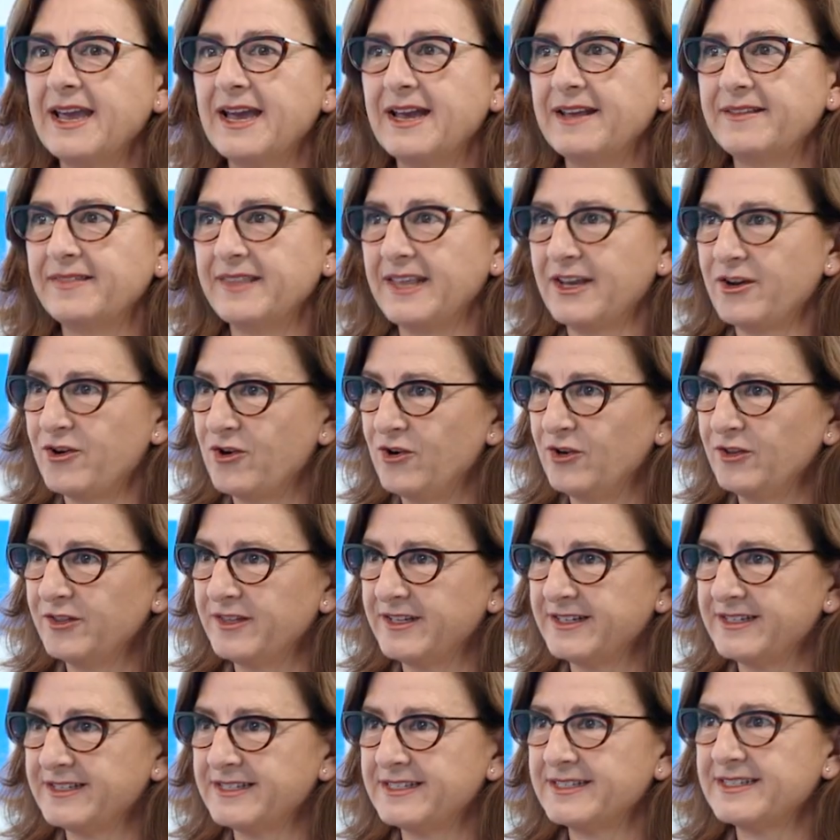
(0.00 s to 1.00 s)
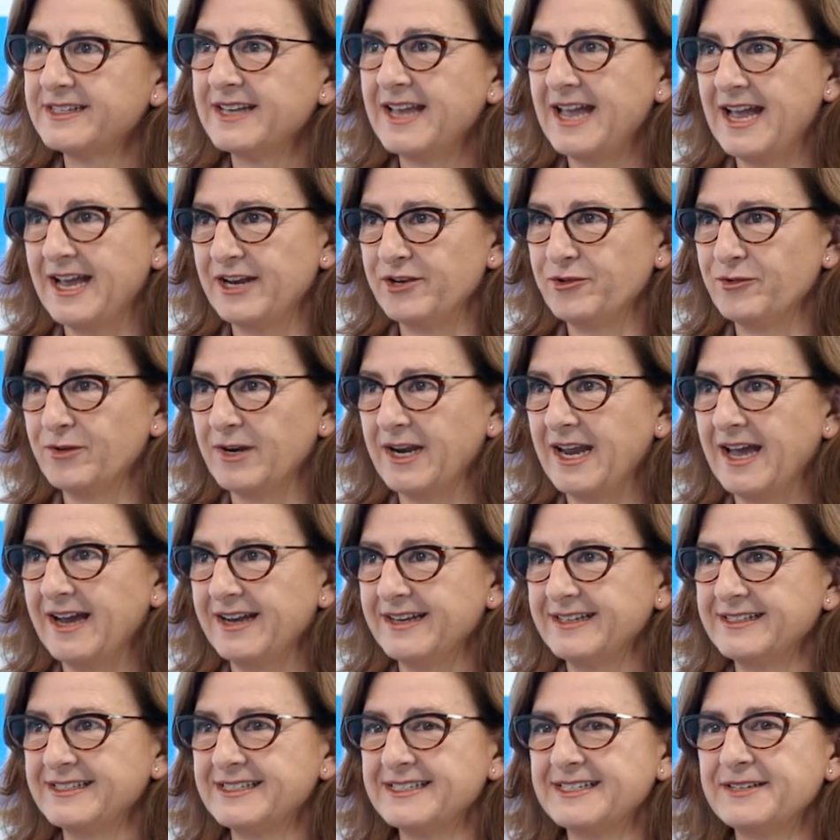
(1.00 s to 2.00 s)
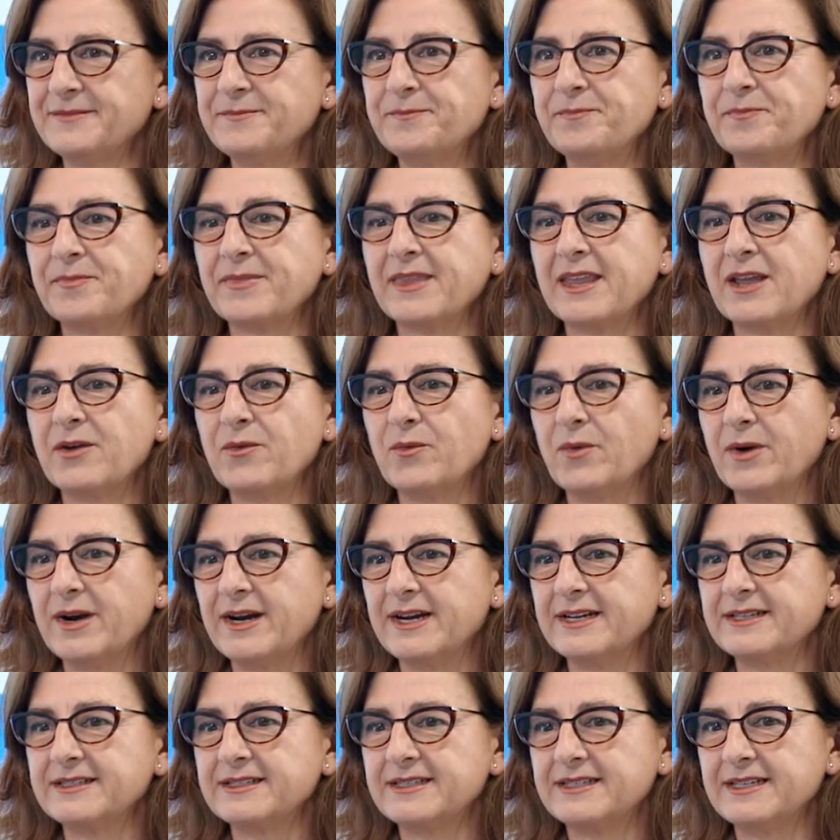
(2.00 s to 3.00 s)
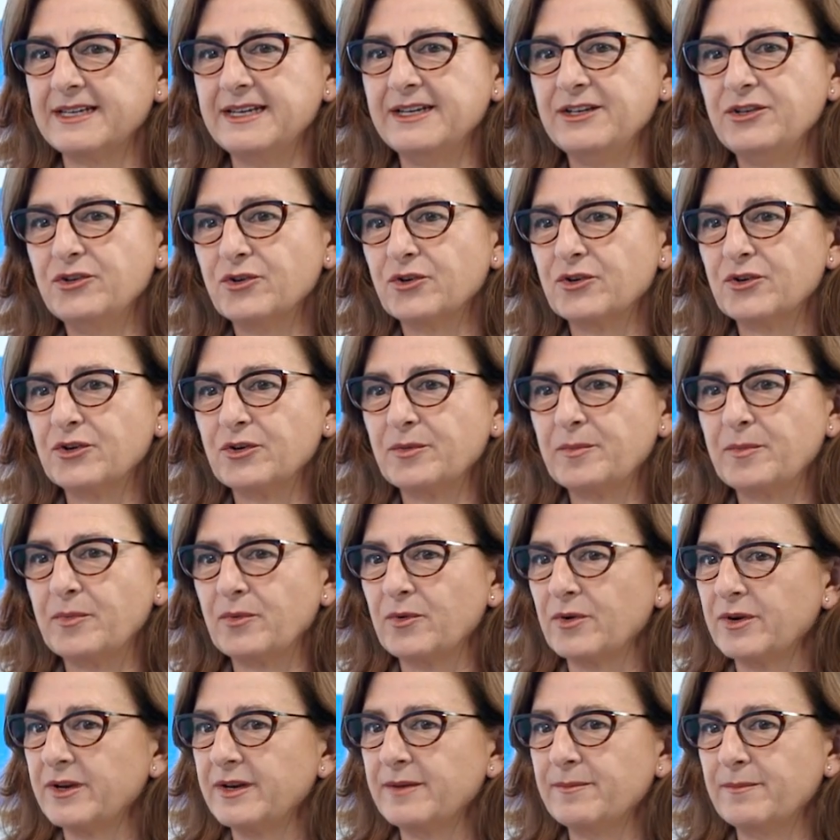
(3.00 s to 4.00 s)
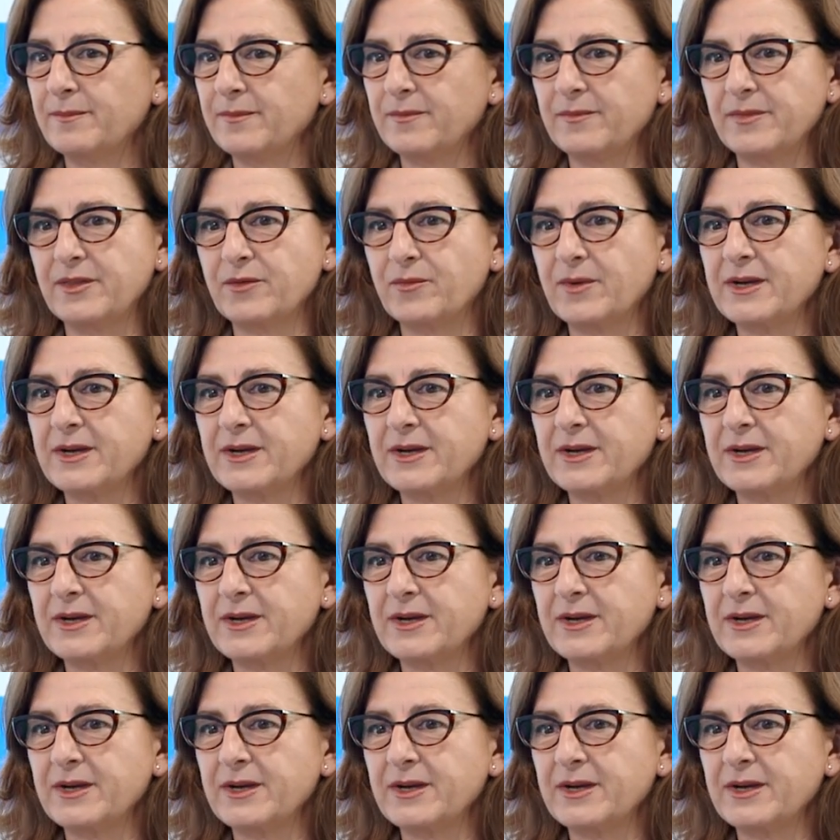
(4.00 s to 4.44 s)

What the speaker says: And they call this annualized. Whereas in Europe or in the